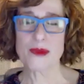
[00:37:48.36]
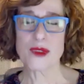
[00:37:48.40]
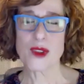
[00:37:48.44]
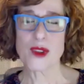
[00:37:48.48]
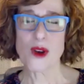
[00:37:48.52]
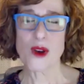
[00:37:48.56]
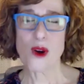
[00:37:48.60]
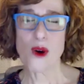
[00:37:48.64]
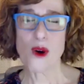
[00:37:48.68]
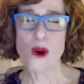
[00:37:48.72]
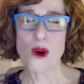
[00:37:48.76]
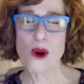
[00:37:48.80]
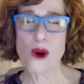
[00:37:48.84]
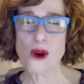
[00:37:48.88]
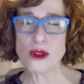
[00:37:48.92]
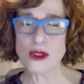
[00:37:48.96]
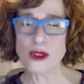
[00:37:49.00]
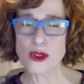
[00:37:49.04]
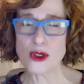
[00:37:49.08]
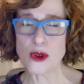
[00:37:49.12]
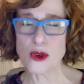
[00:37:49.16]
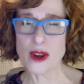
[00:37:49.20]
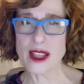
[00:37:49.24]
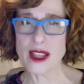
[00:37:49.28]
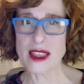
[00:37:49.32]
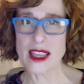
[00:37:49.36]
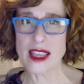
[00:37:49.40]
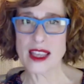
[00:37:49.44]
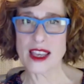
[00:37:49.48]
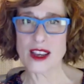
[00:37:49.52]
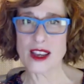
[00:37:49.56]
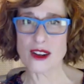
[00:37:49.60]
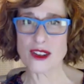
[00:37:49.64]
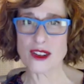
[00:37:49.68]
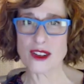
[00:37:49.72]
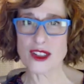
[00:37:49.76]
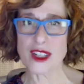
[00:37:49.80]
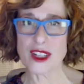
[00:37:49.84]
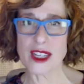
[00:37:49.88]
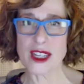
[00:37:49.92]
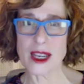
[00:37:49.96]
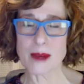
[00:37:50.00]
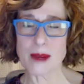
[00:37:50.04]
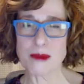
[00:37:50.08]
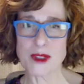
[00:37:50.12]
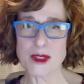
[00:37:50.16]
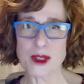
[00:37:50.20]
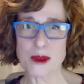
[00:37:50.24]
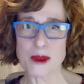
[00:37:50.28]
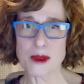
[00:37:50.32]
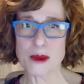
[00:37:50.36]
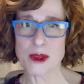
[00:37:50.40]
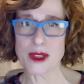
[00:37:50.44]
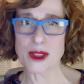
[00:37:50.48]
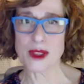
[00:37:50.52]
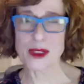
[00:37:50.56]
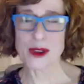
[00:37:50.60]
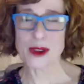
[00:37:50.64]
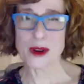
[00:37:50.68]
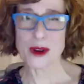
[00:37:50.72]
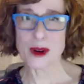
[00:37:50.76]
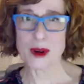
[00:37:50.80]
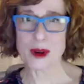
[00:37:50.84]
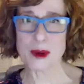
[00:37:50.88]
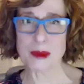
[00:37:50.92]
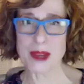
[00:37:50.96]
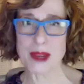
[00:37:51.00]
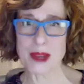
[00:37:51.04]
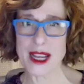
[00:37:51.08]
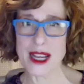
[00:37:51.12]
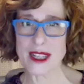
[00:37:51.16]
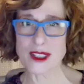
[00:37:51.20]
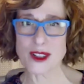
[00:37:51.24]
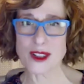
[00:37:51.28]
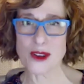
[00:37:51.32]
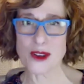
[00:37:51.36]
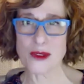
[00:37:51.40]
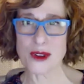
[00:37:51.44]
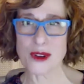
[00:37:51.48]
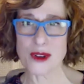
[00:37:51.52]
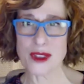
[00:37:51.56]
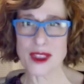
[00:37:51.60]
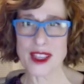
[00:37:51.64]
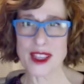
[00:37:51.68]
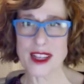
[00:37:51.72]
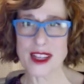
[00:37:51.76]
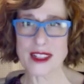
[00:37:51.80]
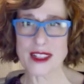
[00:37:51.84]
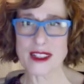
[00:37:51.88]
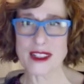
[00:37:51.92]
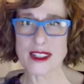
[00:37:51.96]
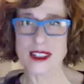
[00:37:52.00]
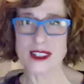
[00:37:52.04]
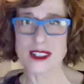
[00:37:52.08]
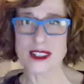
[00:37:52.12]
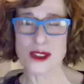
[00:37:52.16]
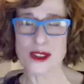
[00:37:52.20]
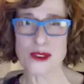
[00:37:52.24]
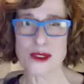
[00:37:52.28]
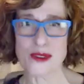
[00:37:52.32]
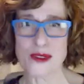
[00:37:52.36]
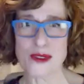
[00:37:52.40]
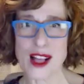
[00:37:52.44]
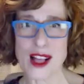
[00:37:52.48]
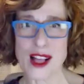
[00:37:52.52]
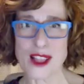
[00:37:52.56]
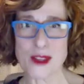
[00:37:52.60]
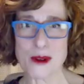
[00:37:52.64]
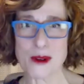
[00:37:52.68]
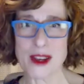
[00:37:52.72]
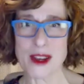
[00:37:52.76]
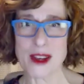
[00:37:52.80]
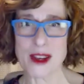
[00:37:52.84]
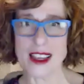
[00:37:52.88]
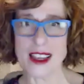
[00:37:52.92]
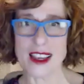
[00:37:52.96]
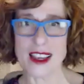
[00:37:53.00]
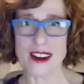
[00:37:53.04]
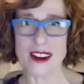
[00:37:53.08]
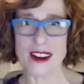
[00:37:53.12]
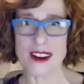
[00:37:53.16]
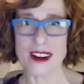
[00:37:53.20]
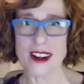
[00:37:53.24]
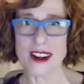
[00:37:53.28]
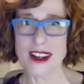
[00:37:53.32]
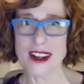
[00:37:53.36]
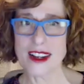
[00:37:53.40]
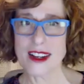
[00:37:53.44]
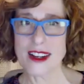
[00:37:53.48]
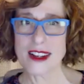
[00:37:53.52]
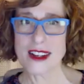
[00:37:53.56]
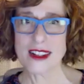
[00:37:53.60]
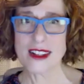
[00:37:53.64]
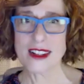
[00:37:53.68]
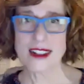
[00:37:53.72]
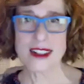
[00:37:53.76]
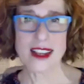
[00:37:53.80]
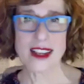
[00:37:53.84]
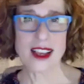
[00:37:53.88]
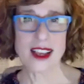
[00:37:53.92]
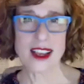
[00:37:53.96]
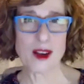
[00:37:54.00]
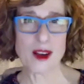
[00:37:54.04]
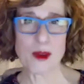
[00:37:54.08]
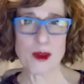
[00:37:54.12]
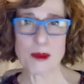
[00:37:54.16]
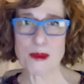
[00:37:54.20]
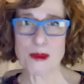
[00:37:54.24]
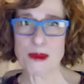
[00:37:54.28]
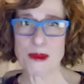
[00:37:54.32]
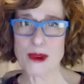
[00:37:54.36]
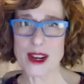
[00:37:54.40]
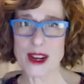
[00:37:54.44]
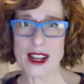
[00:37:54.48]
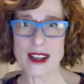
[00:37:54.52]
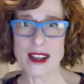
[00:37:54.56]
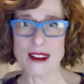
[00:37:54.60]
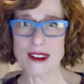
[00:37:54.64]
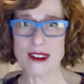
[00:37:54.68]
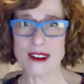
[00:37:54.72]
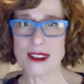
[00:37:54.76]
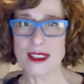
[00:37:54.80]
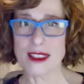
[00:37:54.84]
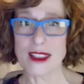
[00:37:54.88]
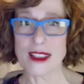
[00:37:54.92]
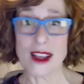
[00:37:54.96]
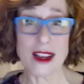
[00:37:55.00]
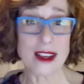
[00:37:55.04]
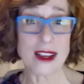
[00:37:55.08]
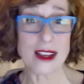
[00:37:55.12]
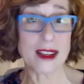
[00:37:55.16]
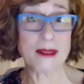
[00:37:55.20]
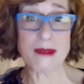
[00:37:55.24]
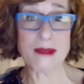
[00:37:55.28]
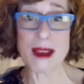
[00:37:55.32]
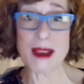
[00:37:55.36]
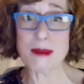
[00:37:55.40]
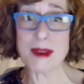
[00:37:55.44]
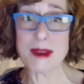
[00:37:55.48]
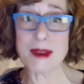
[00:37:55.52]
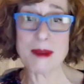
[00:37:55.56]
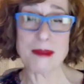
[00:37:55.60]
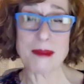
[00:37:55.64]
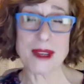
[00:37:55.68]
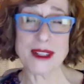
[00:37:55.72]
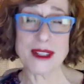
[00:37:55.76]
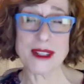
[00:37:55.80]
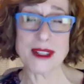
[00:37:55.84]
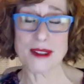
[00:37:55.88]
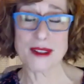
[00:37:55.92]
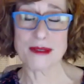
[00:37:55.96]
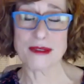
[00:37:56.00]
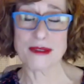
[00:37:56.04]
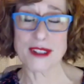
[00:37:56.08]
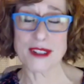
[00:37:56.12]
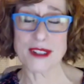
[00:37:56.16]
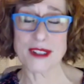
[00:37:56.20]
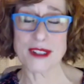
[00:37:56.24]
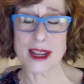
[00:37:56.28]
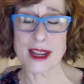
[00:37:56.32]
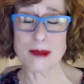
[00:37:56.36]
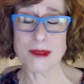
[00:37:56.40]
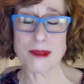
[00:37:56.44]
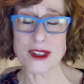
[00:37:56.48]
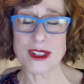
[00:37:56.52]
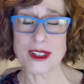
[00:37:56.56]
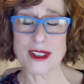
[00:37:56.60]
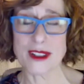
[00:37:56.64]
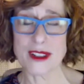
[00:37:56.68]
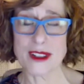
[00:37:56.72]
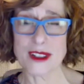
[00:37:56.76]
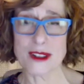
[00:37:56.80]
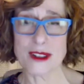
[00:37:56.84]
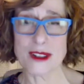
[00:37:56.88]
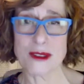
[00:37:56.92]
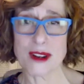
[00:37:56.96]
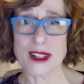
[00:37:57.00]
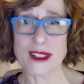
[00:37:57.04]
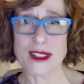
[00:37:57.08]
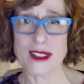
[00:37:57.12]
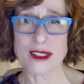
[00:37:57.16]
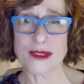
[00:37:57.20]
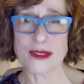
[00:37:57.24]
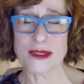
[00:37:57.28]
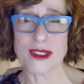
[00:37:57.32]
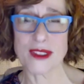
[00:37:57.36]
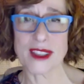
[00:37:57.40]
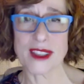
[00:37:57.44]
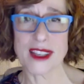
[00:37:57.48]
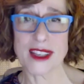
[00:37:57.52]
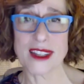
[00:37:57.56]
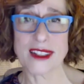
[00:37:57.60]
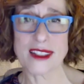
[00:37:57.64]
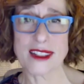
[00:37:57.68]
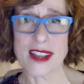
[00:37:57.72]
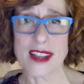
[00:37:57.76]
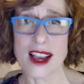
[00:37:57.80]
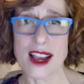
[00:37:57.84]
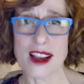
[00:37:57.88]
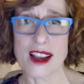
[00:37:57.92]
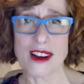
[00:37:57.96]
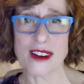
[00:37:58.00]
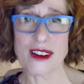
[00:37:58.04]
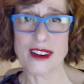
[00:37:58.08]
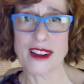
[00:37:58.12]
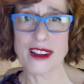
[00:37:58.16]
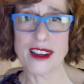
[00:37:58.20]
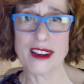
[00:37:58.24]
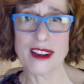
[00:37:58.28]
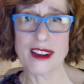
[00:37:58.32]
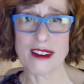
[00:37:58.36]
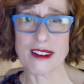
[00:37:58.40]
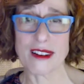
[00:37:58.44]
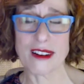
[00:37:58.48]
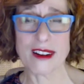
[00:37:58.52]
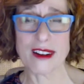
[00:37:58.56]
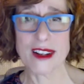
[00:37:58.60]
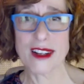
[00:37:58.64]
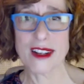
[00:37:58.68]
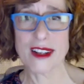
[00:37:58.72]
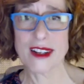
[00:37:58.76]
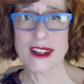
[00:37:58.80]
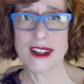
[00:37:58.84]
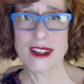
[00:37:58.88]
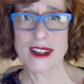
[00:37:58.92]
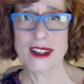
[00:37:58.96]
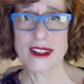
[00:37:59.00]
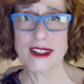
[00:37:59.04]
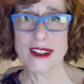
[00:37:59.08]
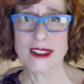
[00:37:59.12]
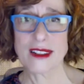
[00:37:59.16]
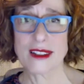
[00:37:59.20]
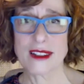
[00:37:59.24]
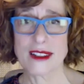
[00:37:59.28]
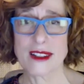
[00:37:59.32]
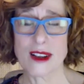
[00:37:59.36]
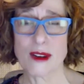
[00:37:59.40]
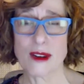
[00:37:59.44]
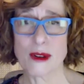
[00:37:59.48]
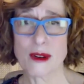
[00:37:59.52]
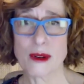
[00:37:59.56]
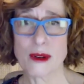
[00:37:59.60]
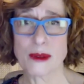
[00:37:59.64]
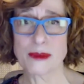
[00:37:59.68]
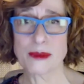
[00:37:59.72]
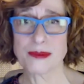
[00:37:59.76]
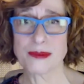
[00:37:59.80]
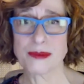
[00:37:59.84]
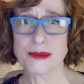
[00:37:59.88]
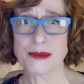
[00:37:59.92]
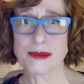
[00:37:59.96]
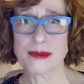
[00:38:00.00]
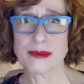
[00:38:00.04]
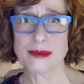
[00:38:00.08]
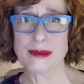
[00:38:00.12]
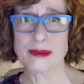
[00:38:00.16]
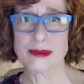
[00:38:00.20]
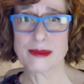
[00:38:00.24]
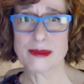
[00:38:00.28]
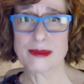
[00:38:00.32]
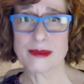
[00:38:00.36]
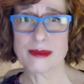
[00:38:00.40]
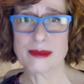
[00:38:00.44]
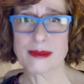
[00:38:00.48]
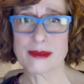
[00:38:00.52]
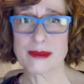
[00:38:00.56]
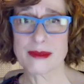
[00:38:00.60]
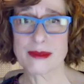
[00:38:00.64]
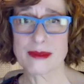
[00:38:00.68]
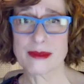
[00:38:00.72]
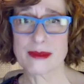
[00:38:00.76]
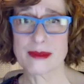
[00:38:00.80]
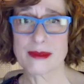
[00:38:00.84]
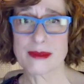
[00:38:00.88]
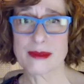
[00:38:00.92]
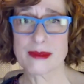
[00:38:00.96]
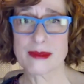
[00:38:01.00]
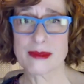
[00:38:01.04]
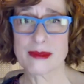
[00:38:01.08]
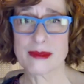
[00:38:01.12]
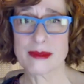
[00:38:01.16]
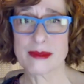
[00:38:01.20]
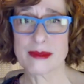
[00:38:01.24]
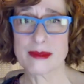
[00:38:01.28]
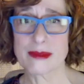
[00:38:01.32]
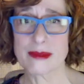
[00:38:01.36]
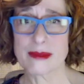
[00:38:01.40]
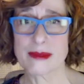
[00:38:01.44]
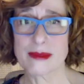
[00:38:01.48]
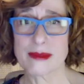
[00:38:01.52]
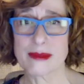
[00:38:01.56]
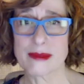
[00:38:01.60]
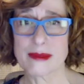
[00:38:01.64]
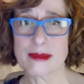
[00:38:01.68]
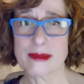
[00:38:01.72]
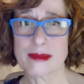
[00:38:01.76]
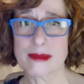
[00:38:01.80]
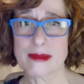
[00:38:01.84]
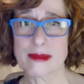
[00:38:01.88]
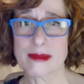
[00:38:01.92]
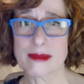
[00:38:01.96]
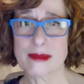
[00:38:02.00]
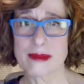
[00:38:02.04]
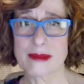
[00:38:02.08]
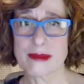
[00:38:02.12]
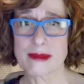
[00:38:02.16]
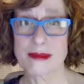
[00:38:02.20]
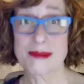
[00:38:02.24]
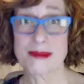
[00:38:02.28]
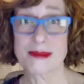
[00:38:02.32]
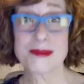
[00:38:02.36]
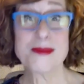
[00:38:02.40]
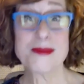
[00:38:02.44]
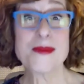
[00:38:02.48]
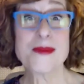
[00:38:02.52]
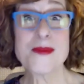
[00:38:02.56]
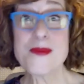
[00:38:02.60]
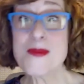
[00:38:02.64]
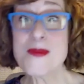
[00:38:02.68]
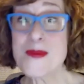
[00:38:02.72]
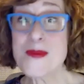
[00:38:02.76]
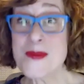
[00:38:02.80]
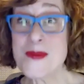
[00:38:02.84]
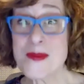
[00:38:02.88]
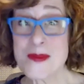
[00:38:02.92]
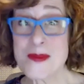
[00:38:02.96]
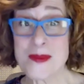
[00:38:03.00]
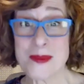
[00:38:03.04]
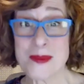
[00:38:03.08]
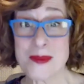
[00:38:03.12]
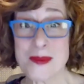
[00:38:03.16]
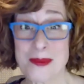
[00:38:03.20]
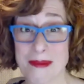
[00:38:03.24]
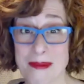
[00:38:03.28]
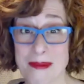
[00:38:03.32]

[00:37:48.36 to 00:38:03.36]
all during the year. She kept it with her Passover things until the following year to help bring good luck and maybe a piece of redemption to us for the entire year. So afikomen means dessert. Everything you